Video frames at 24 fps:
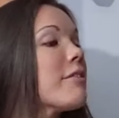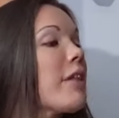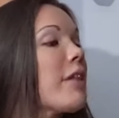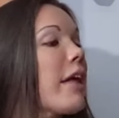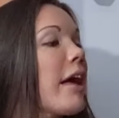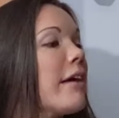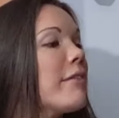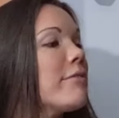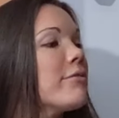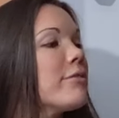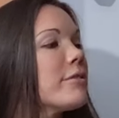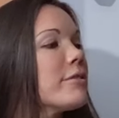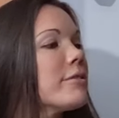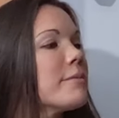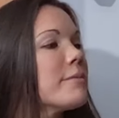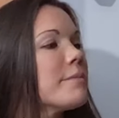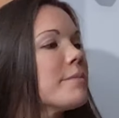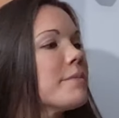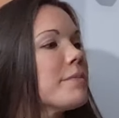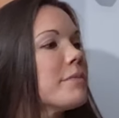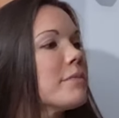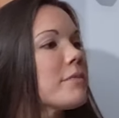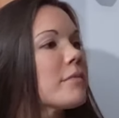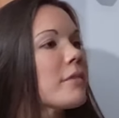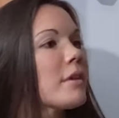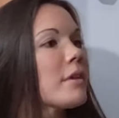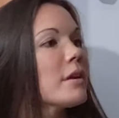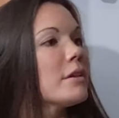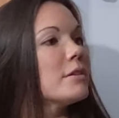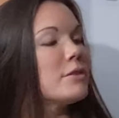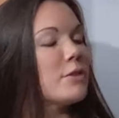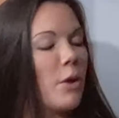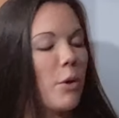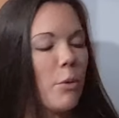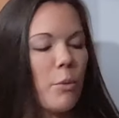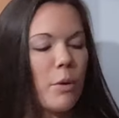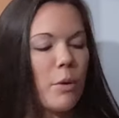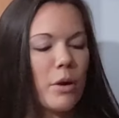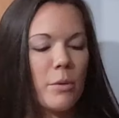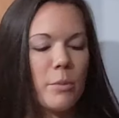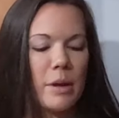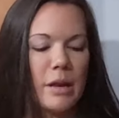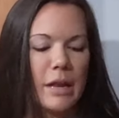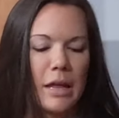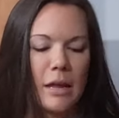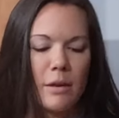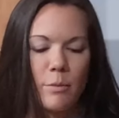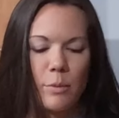of life. So what do
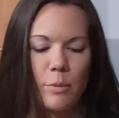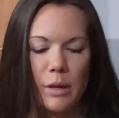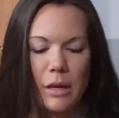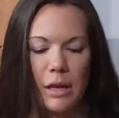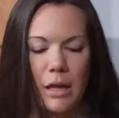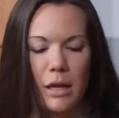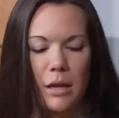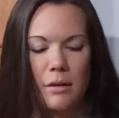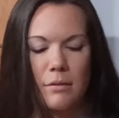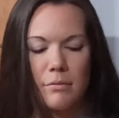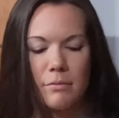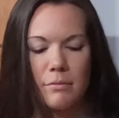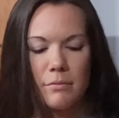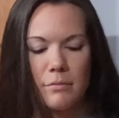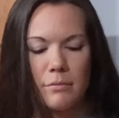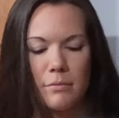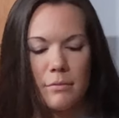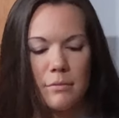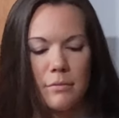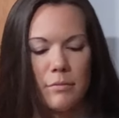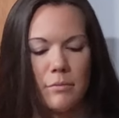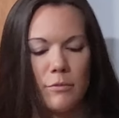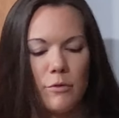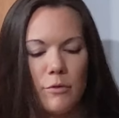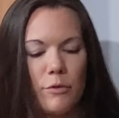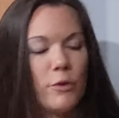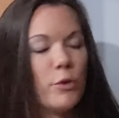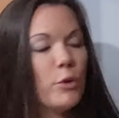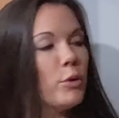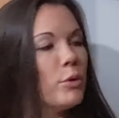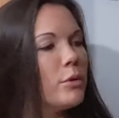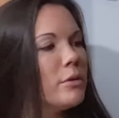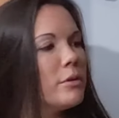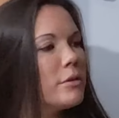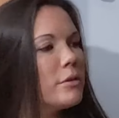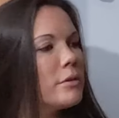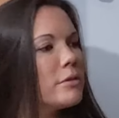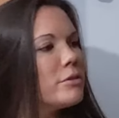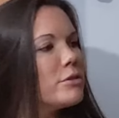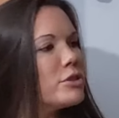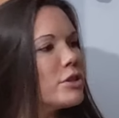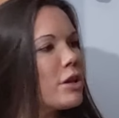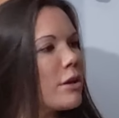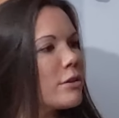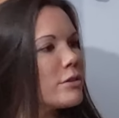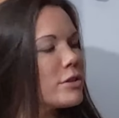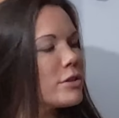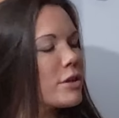we need? We need food,
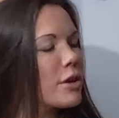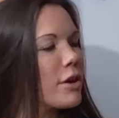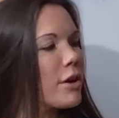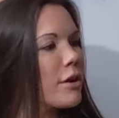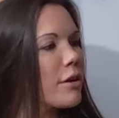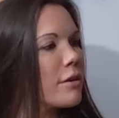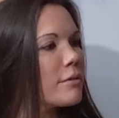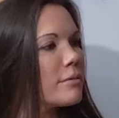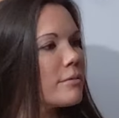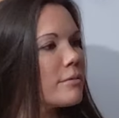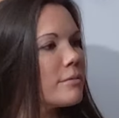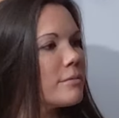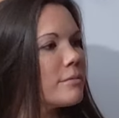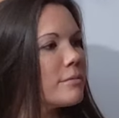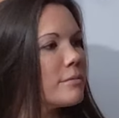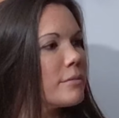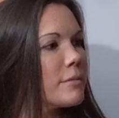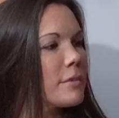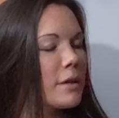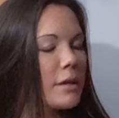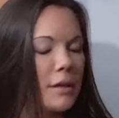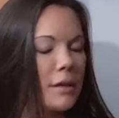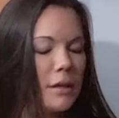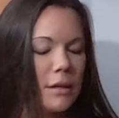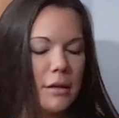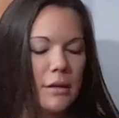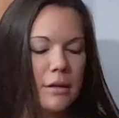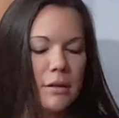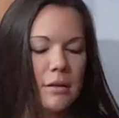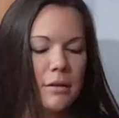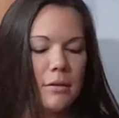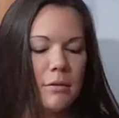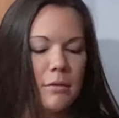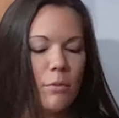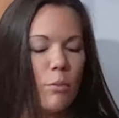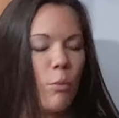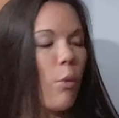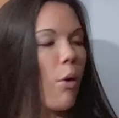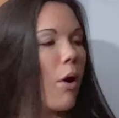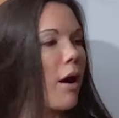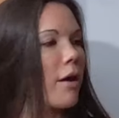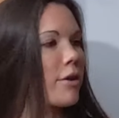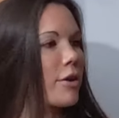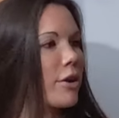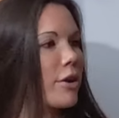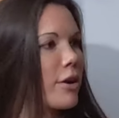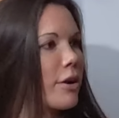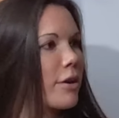shelter,
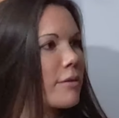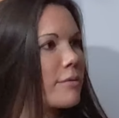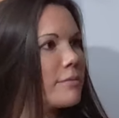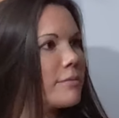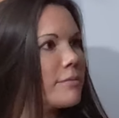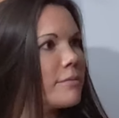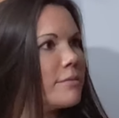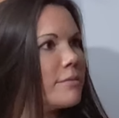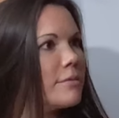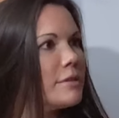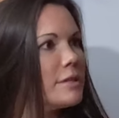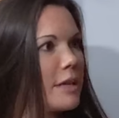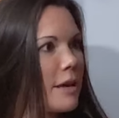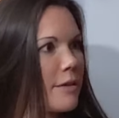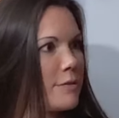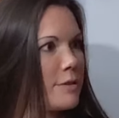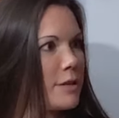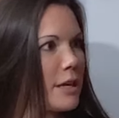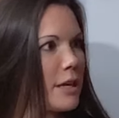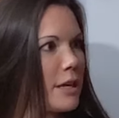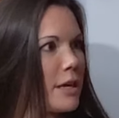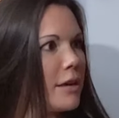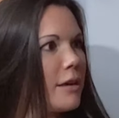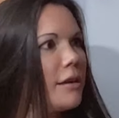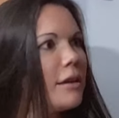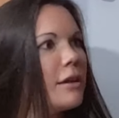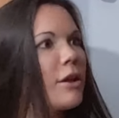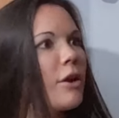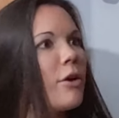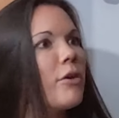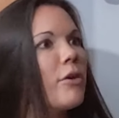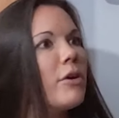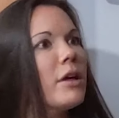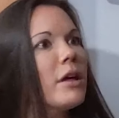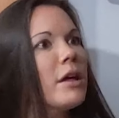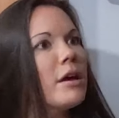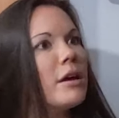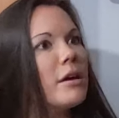water, safety, you know,